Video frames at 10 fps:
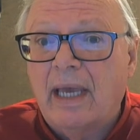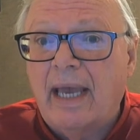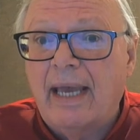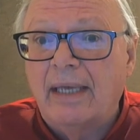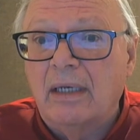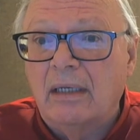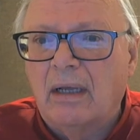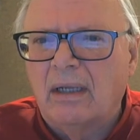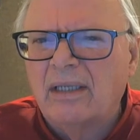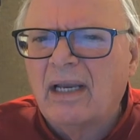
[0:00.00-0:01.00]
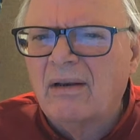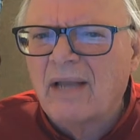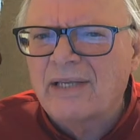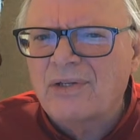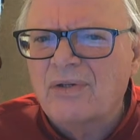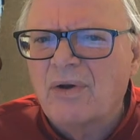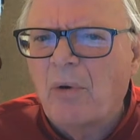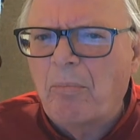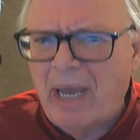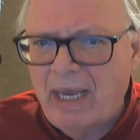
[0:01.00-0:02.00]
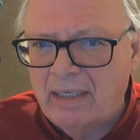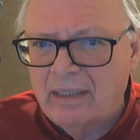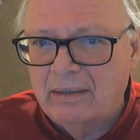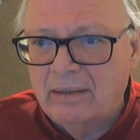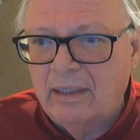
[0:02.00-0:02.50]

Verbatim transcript: and a little less opaque.